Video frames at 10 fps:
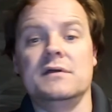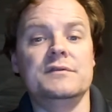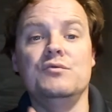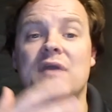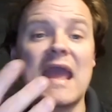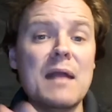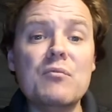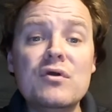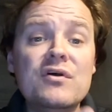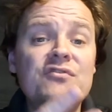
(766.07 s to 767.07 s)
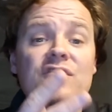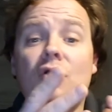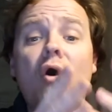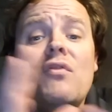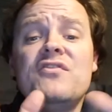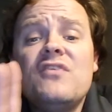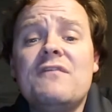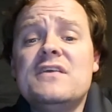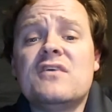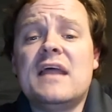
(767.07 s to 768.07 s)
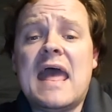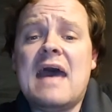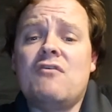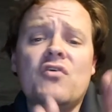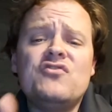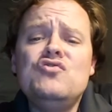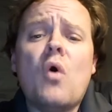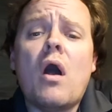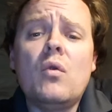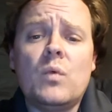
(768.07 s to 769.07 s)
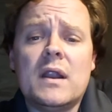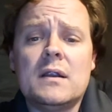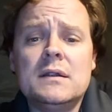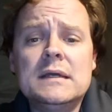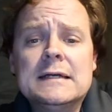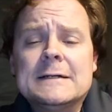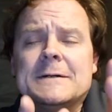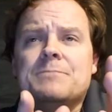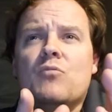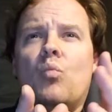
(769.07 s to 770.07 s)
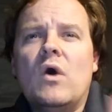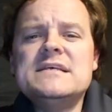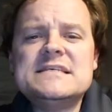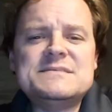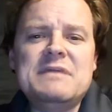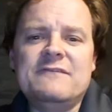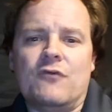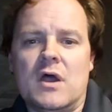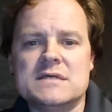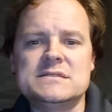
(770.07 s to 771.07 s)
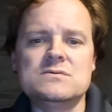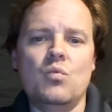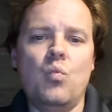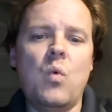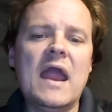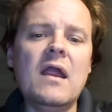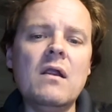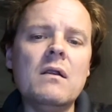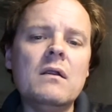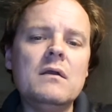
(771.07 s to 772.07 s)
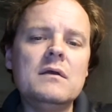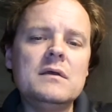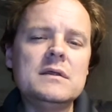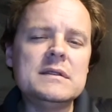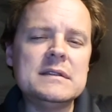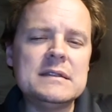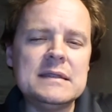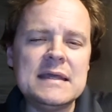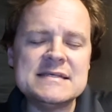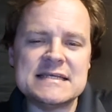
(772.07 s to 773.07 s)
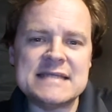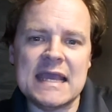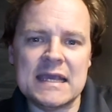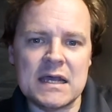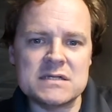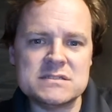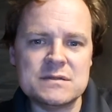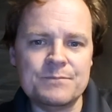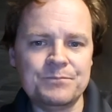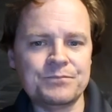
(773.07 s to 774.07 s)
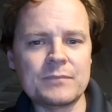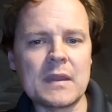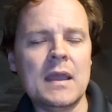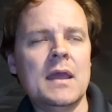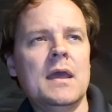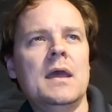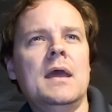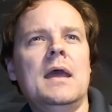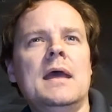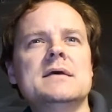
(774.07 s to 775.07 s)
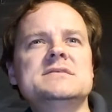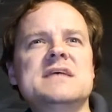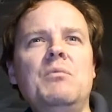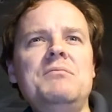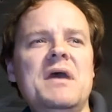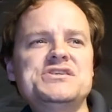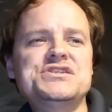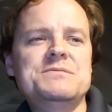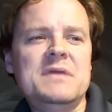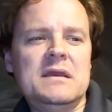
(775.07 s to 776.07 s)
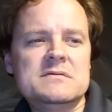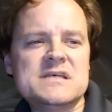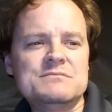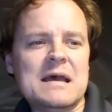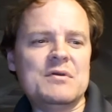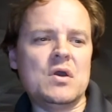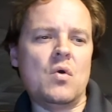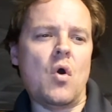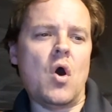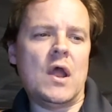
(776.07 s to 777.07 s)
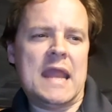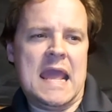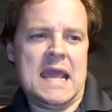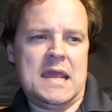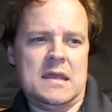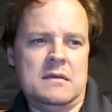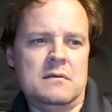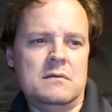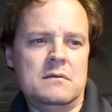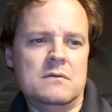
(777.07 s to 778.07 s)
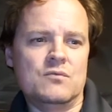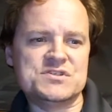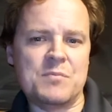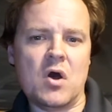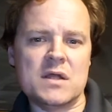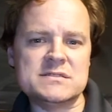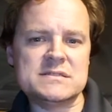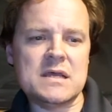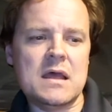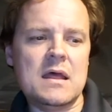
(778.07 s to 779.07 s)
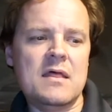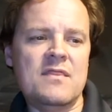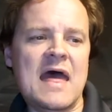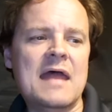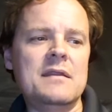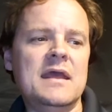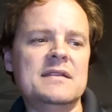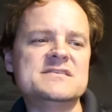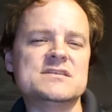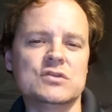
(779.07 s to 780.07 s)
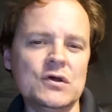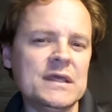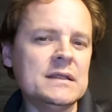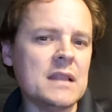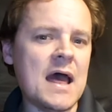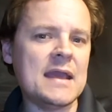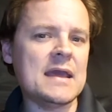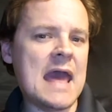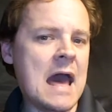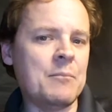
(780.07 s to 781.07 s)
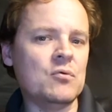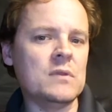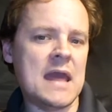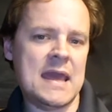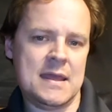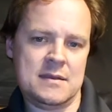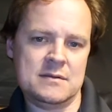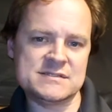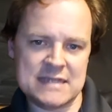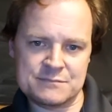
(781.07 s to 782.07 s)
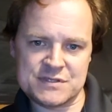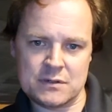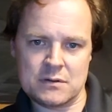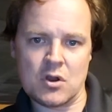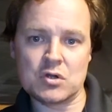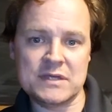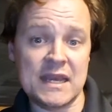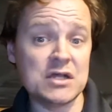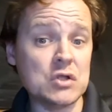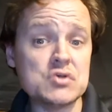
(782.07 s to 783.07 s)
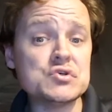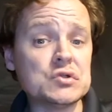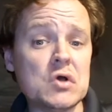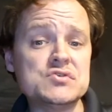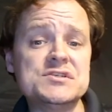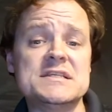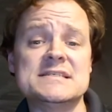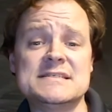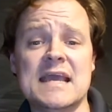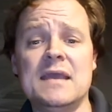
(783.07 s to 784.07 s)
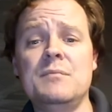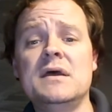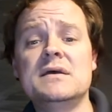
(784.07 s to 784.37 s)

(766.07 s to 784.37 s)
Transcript: new cameras and all this stuff that's going to have, all this new hardware, what does this mean for us? Where is it taking us? Someone mentioned to me some time ago on a response that it's looking like Apple and Samsung are getting closer and closer to the same